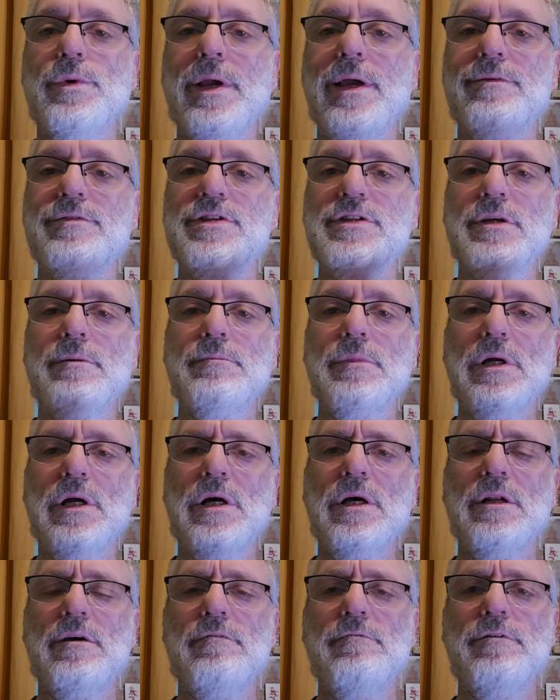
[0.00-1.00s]
We have some
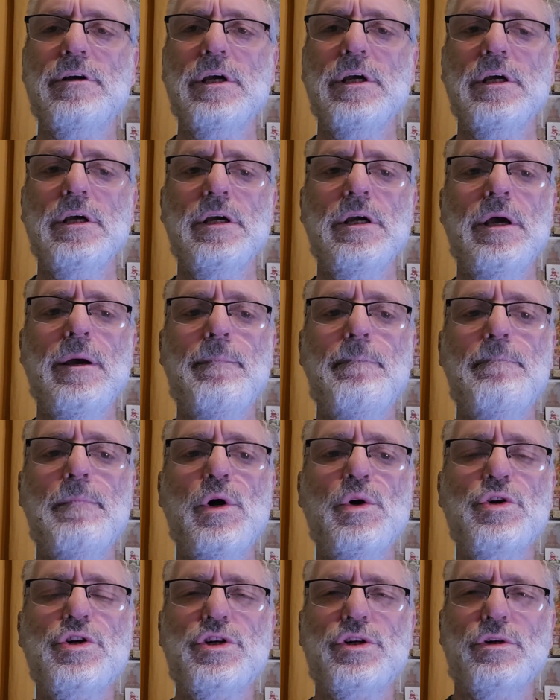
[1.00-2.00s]
kind of
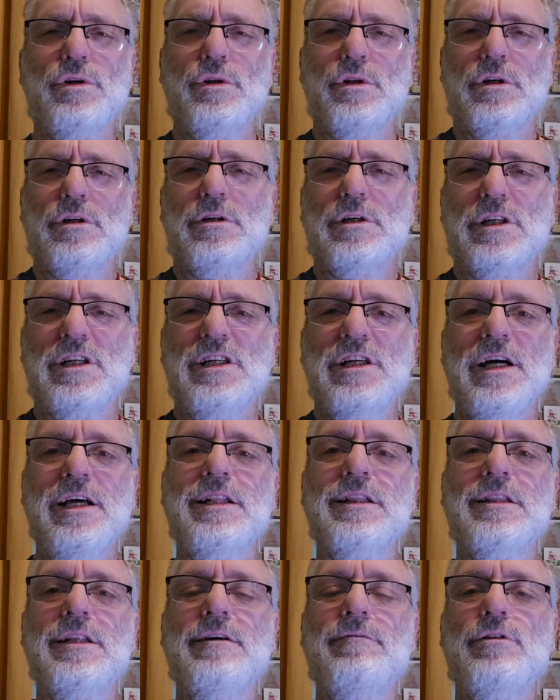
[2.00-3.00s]
emotional or
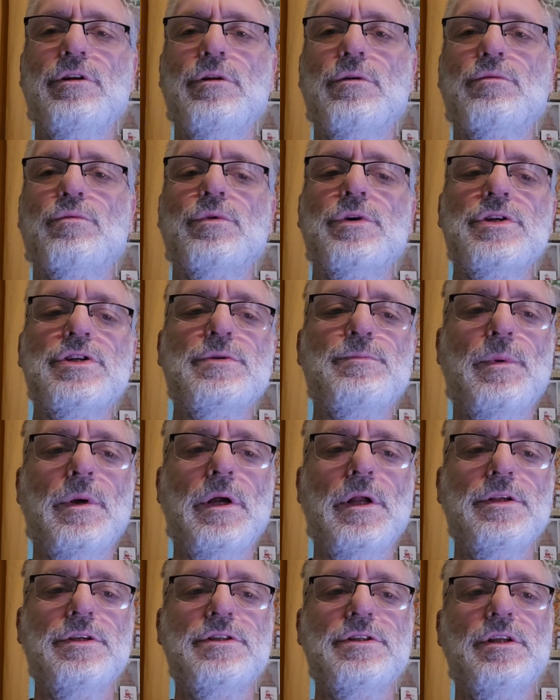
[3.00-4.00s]
gut level
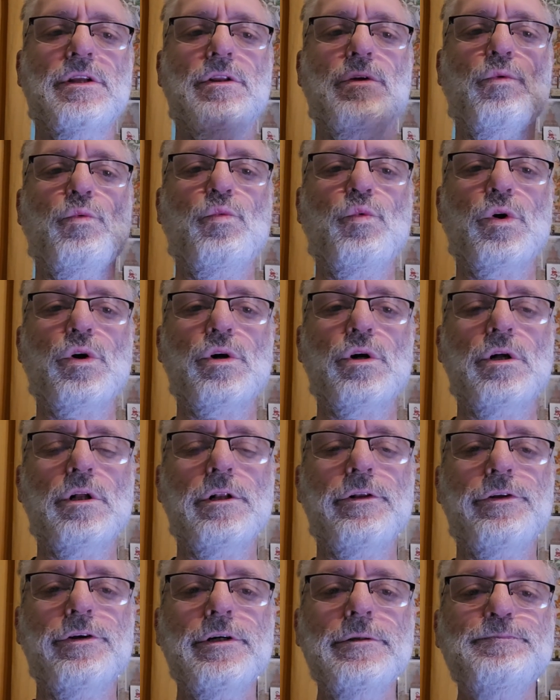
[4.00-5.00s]
response to the
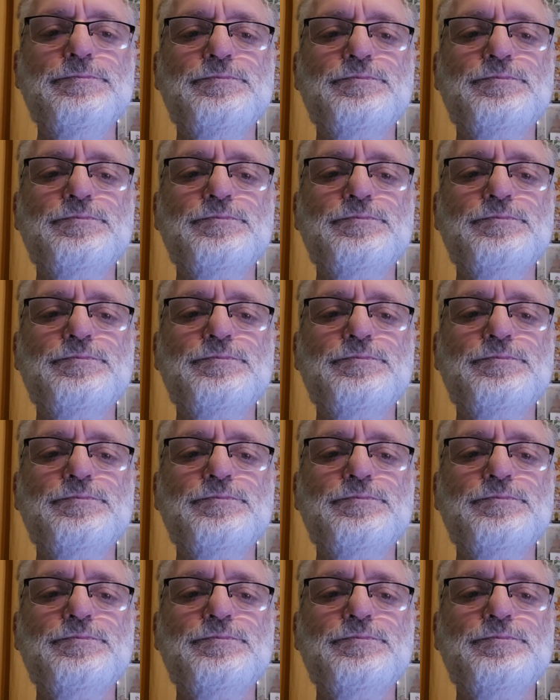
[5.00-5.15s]
world,